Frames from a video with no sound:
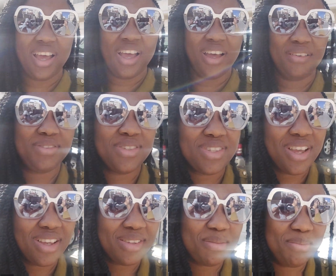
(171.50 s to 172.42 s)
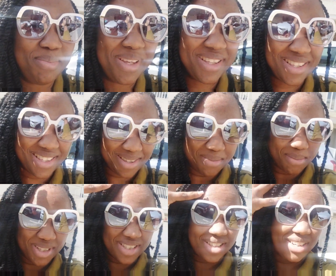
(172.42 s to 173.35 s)
I've just had the best
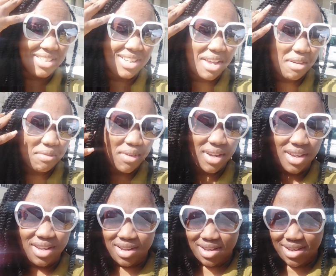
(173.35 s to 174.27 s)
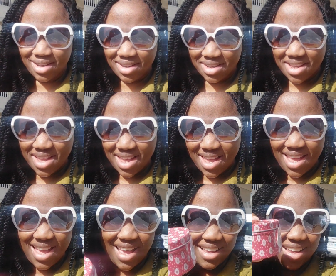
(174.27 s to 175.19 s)
massage ever.
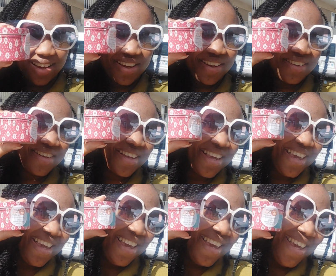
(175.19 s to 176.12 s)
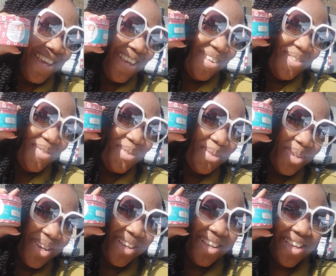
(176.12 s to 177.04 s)
And I got a gift. We
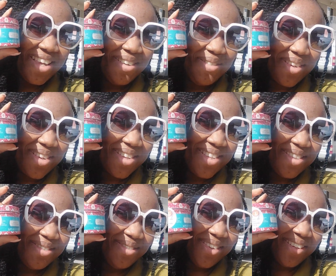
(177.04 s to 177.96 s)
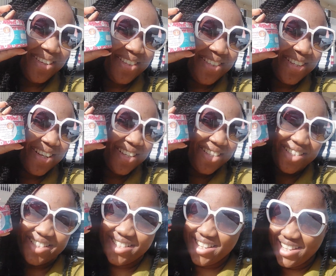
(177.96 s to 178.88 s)
got a gift because it's Valentine's
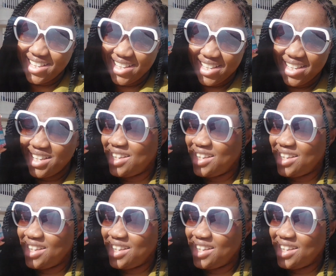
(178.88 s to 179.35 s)
Day.